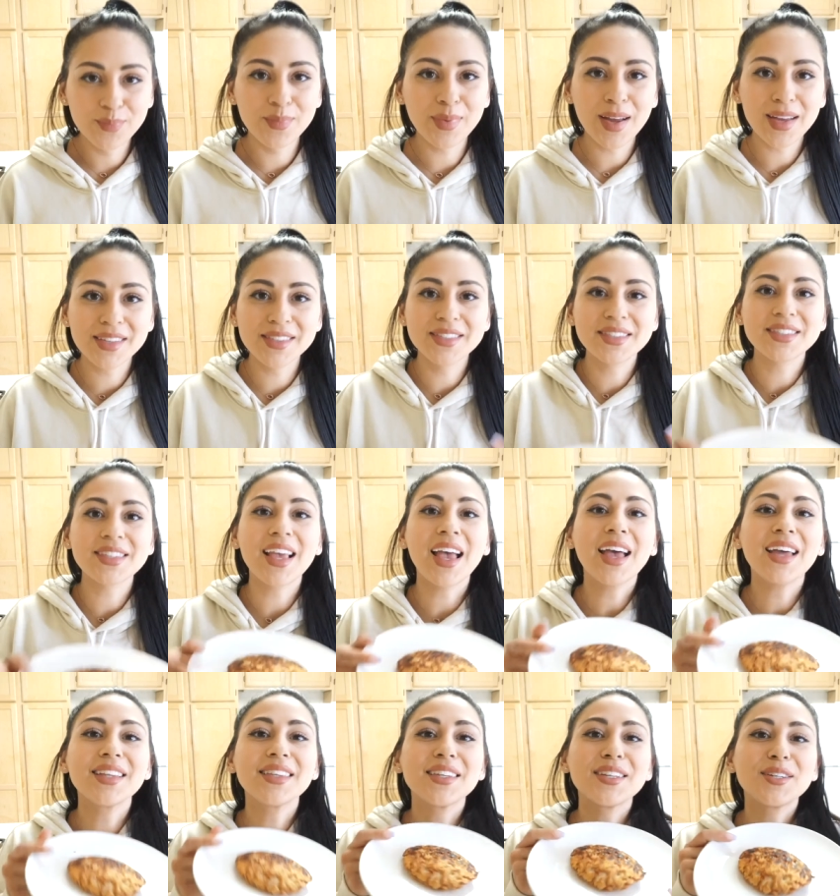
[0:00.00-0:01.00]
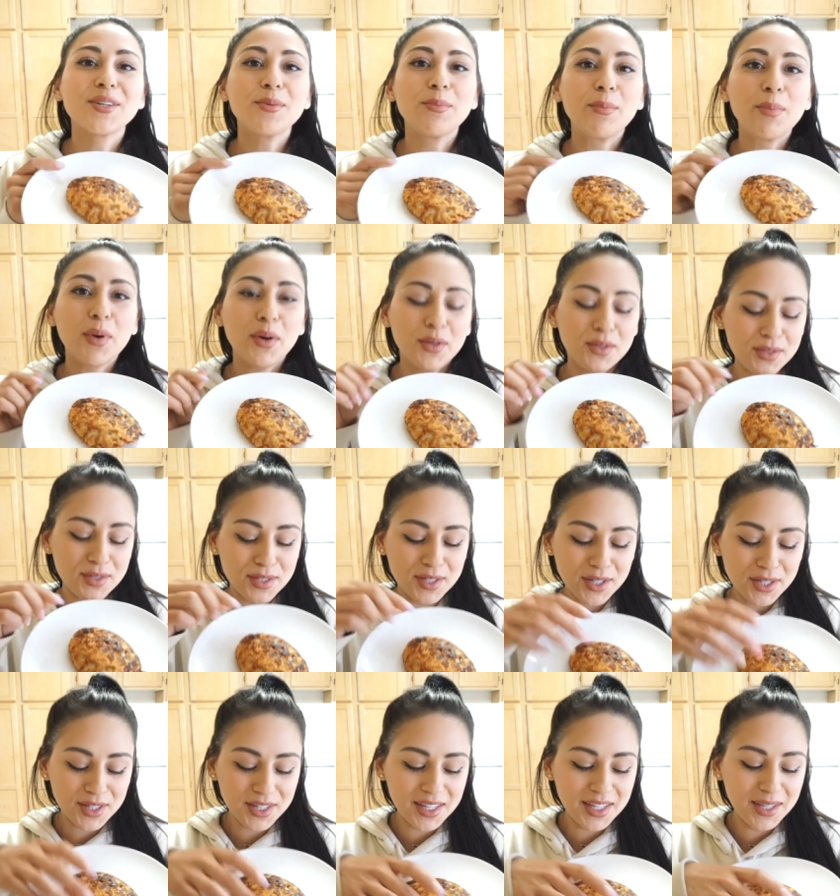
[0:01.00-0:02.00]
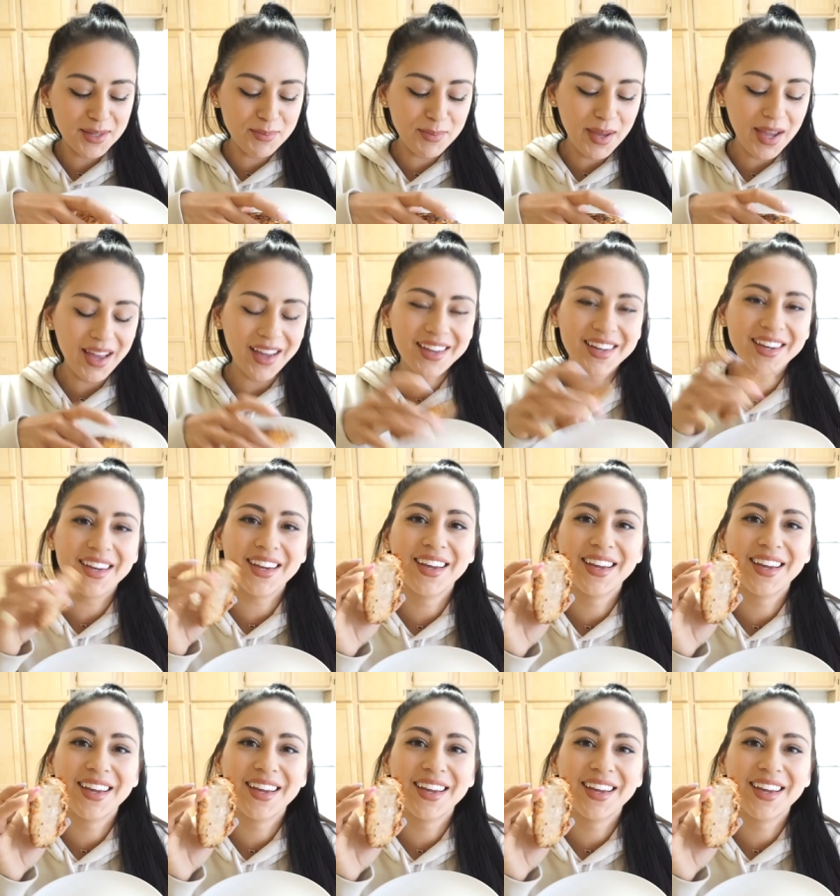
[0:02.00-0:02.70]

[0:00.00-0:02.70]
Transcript: my sad little burnt turkey patty.